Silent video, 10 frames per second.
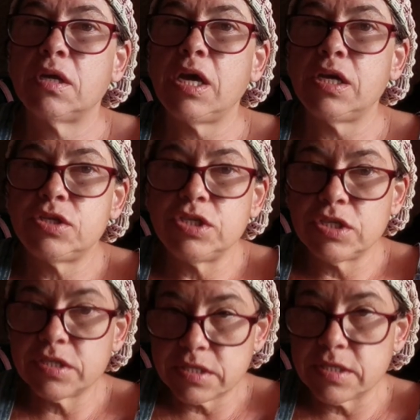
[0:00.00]
and she
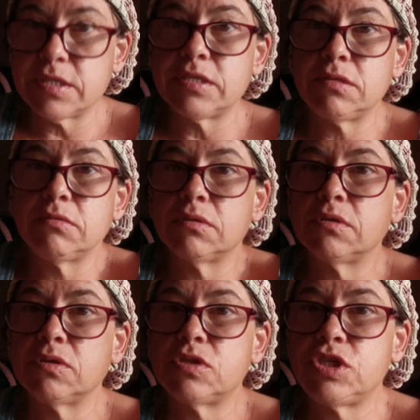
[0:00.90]
just
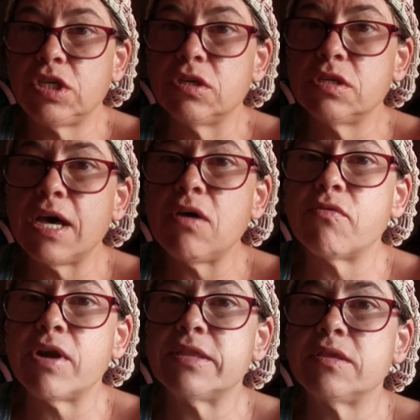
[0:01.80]
chilled out
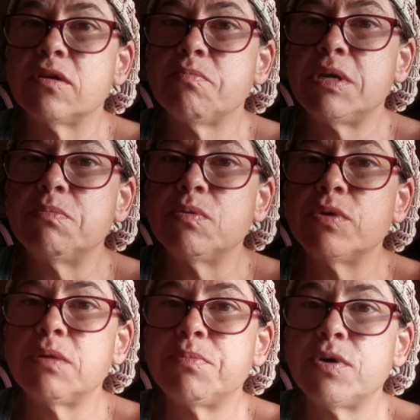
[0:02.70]
right there, people
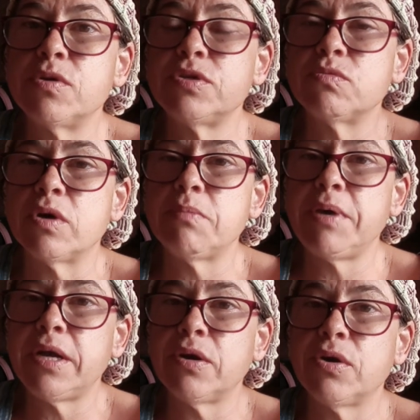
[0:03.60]
would approach and want to
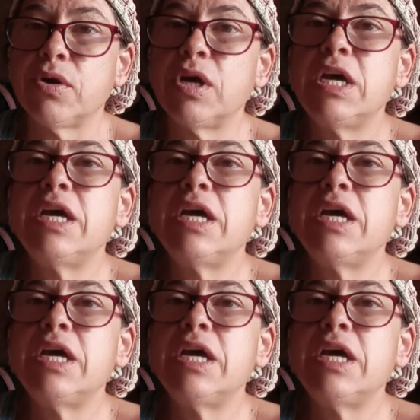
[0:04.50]
pet her.